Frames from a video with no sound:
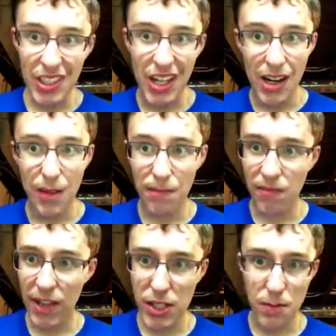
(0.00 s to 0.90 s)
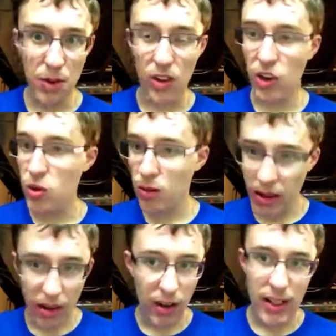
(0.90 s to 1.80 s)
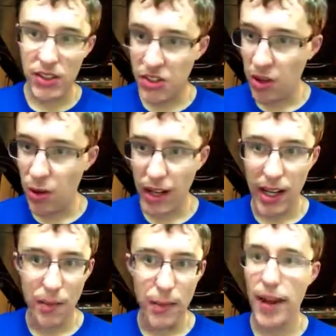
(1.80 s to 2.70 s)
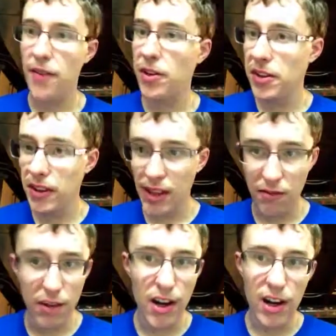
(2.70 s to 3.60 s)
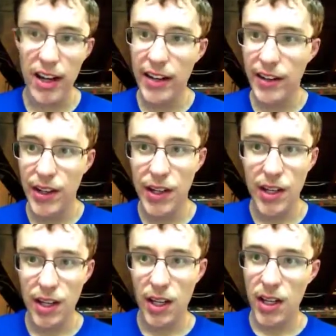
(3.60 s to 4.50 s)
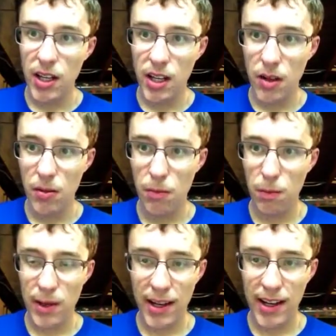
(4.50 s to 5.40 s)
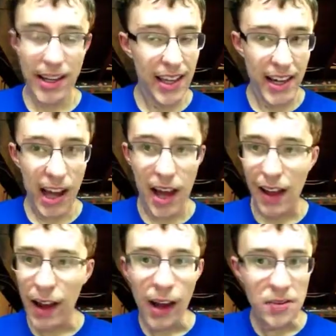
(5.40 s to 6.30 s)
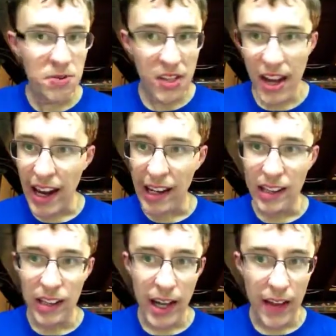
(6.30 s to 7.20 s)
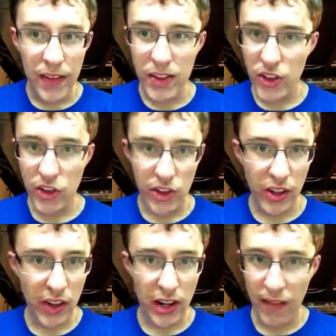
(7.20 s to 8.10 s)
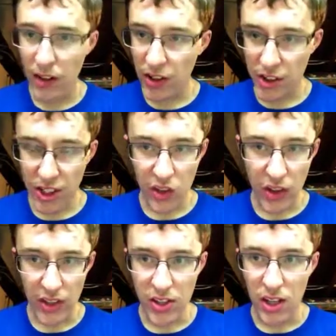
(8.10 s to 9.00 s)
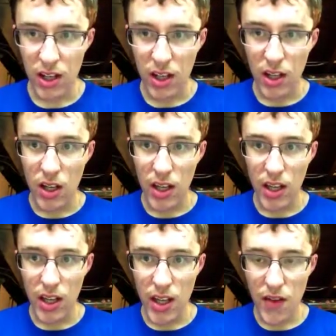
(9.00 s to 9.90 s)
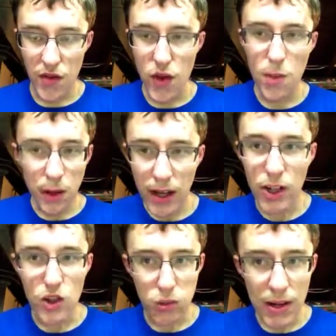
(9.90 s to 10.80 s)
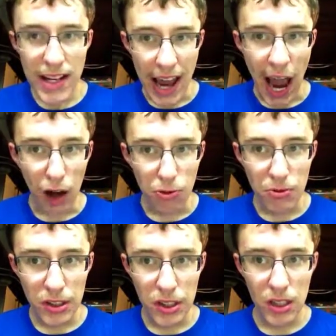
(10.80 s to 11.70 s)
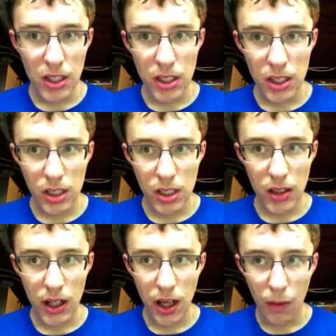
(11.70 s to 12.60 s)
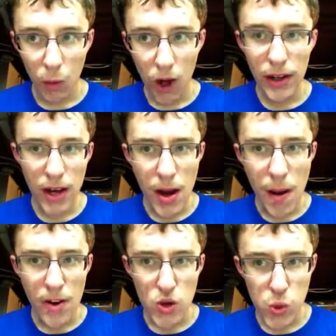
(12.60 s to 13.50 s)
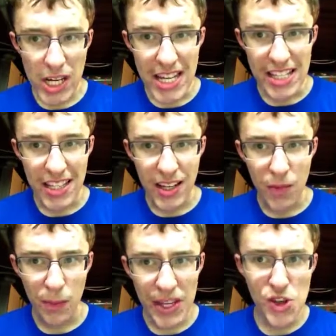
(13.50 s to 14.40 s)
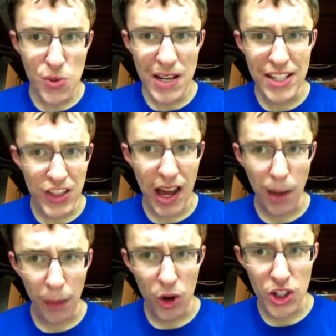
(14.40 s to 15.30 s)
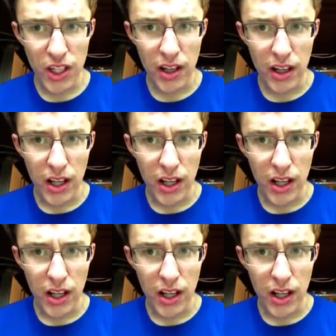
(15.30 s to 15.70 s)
Facebook, Twitter, Instagram, everything, Vine. But again, like I was saying, and I've understood this, if you put a tweet out, one tweet, mean tweet to a person,